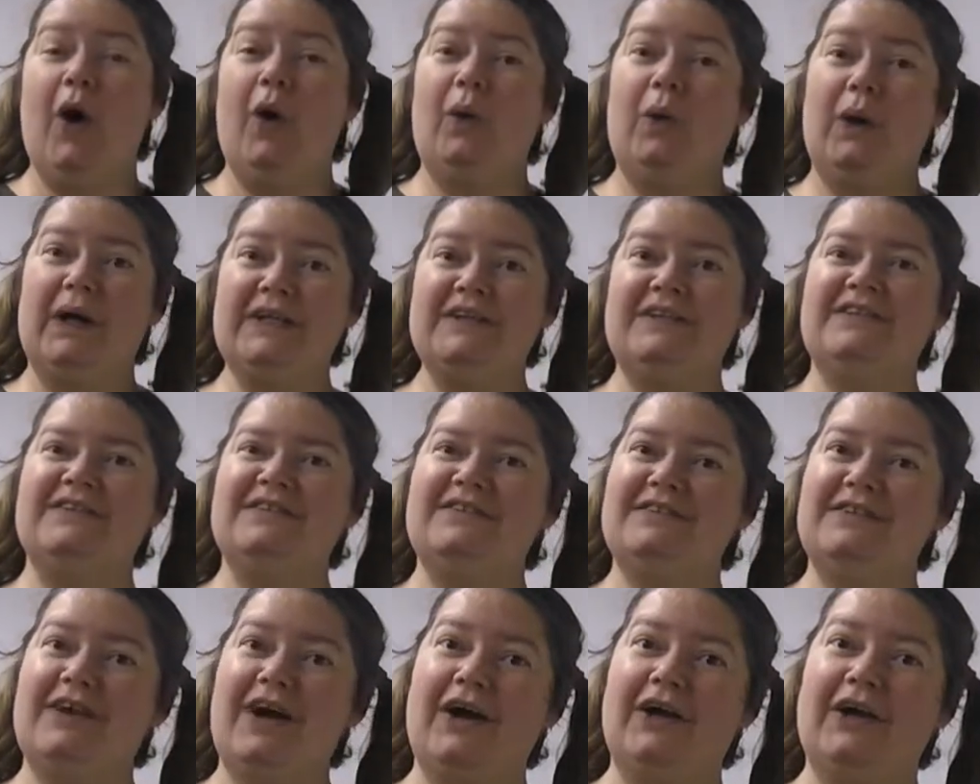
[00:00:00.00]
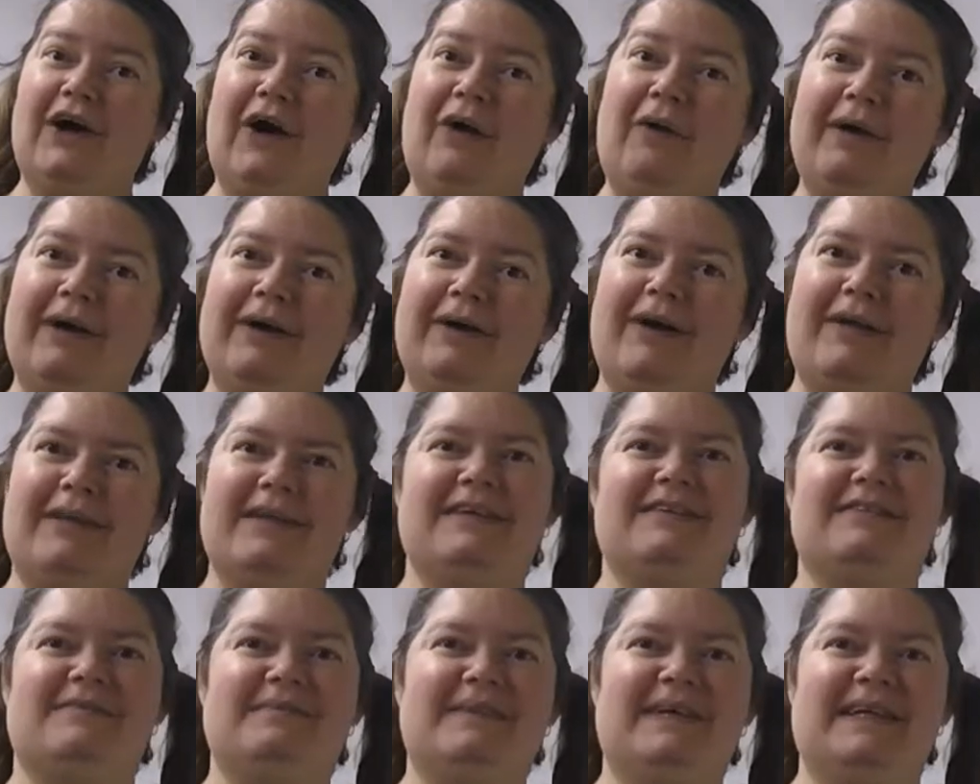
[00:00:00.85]
once you start going on
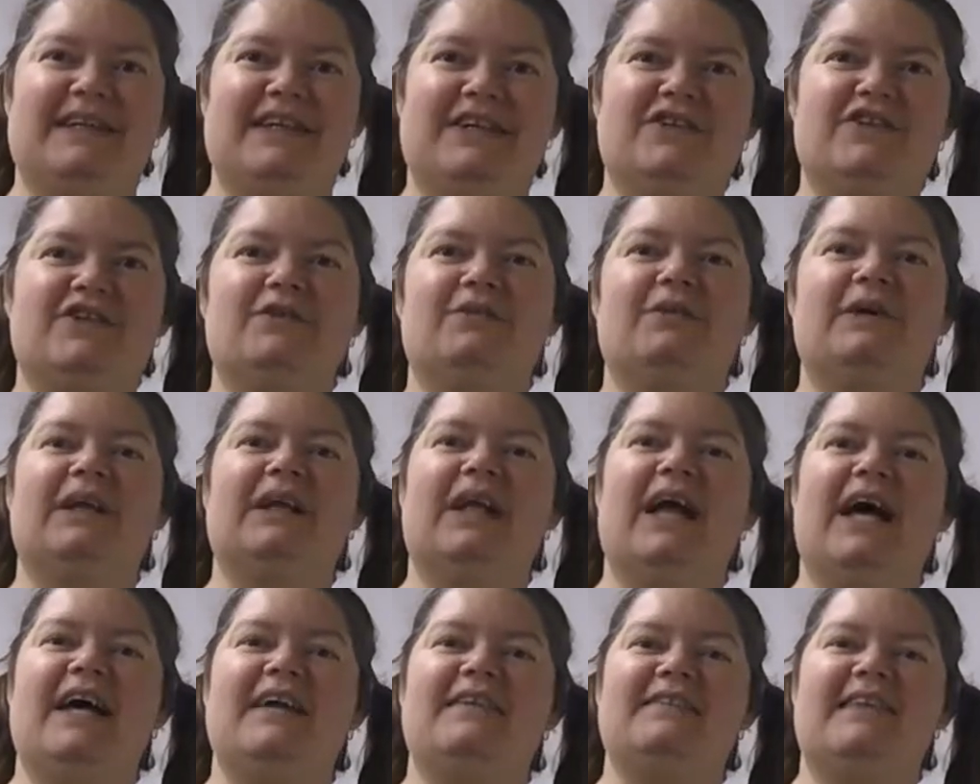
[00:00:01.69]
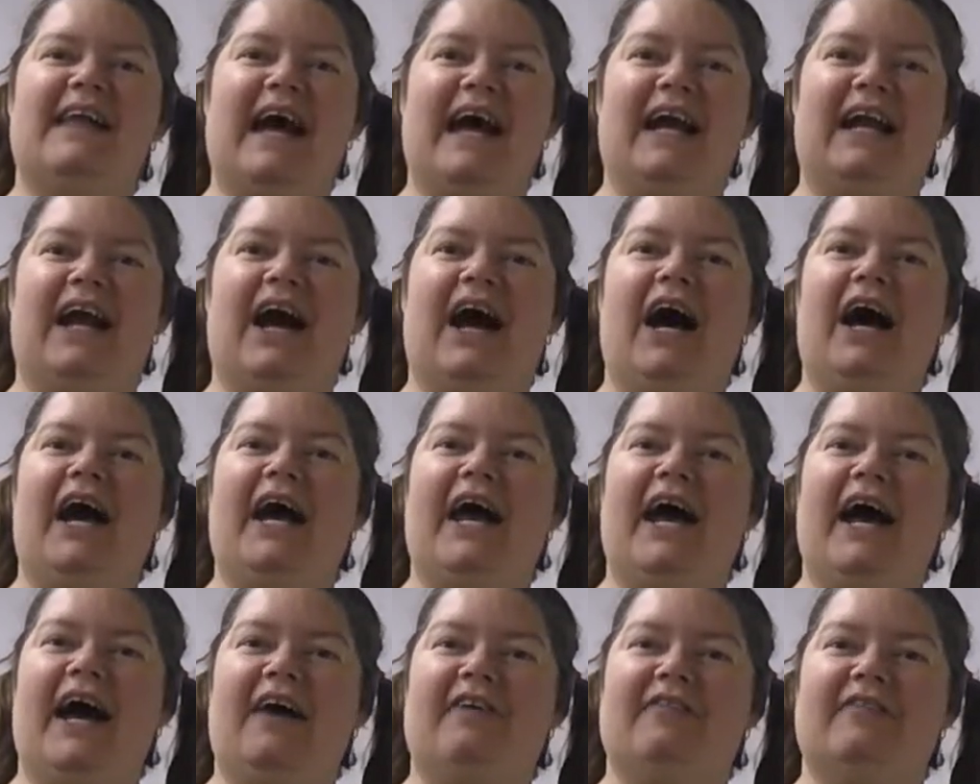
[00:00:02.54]
these minions, you realize that I
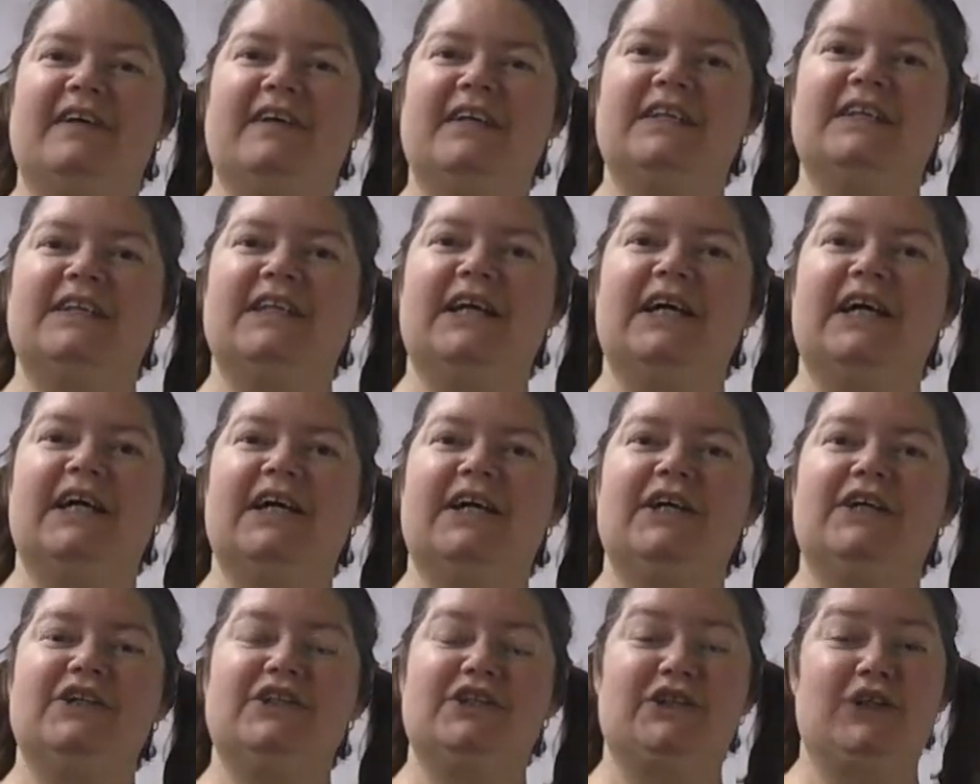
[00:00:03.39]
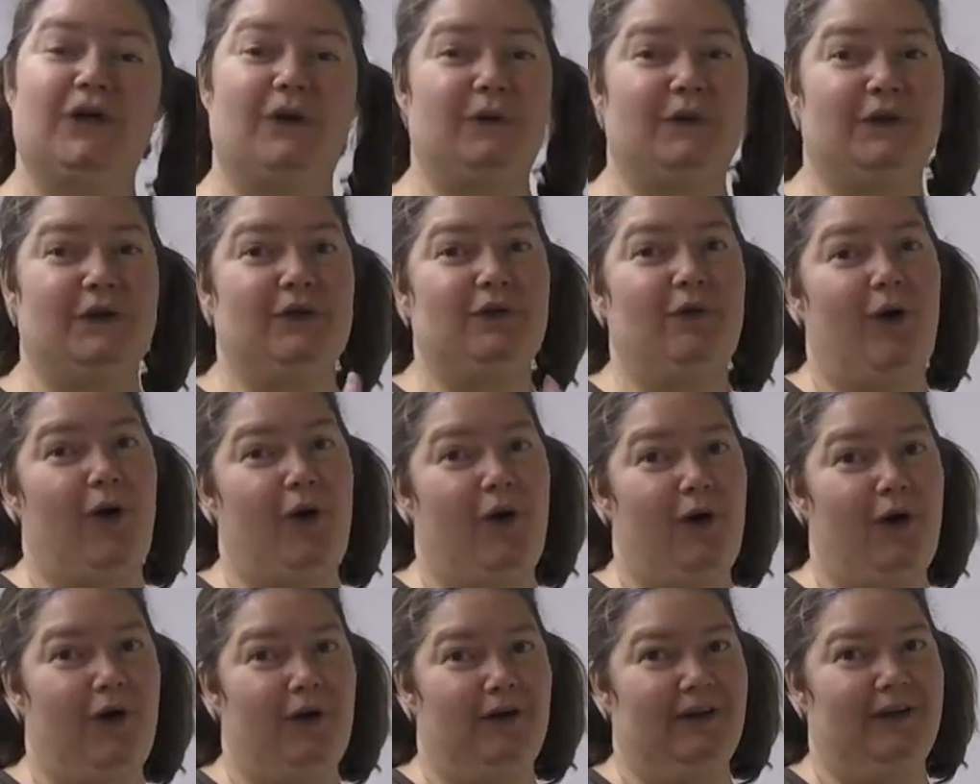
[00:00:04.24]
haven't shown you
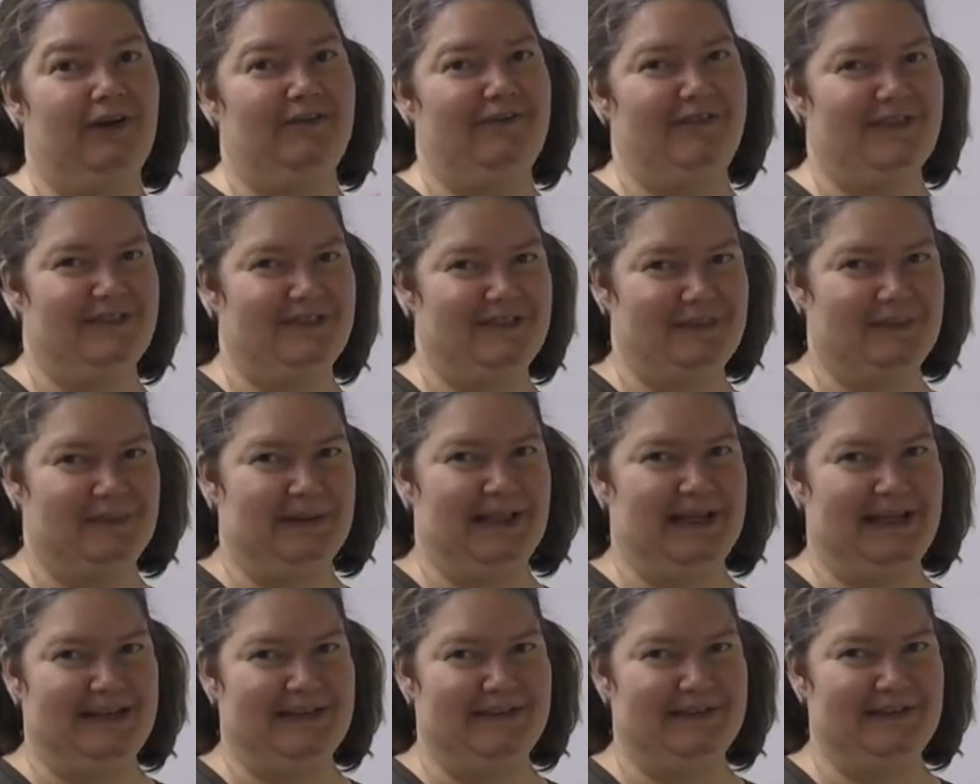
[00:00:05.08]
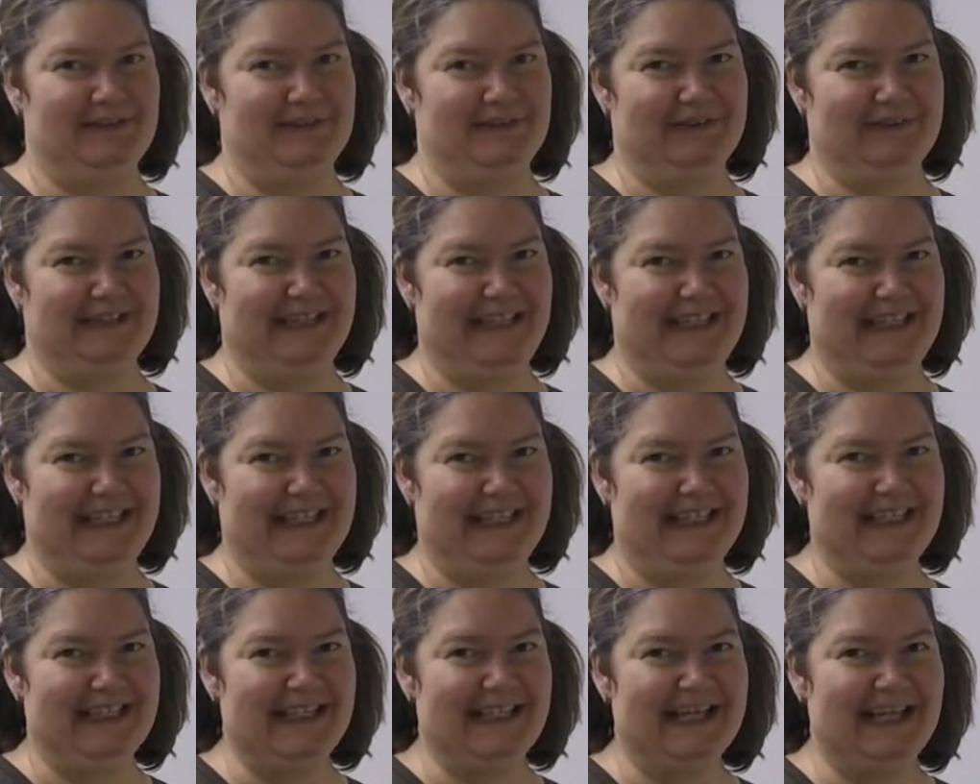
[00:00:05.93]
all of the supplies you'll
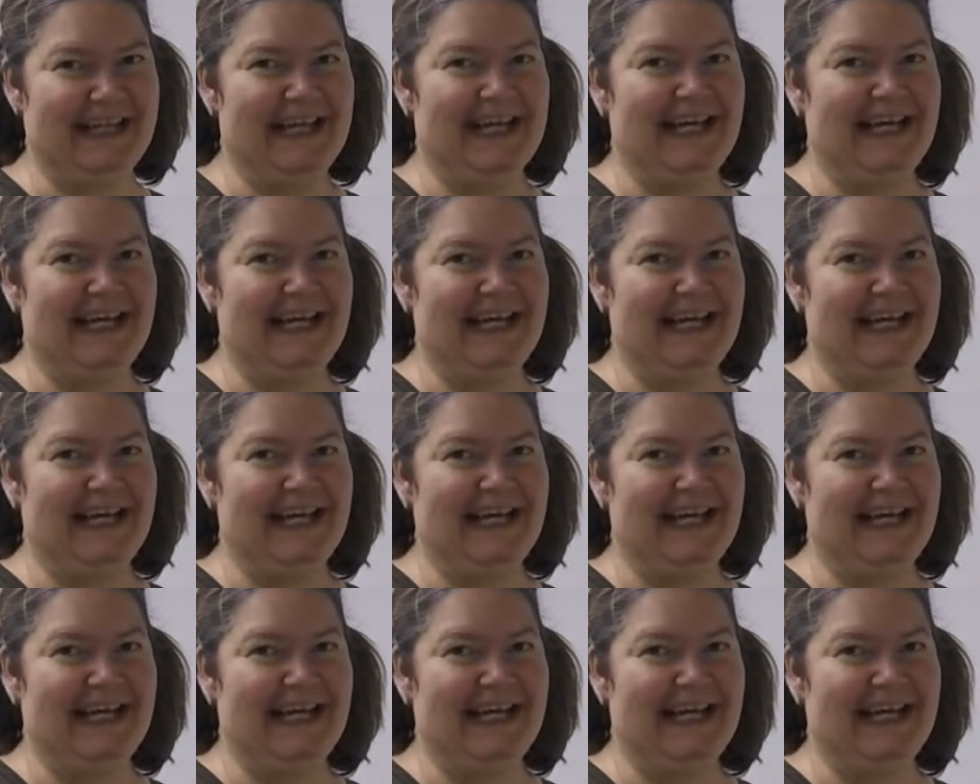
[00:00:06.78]
need.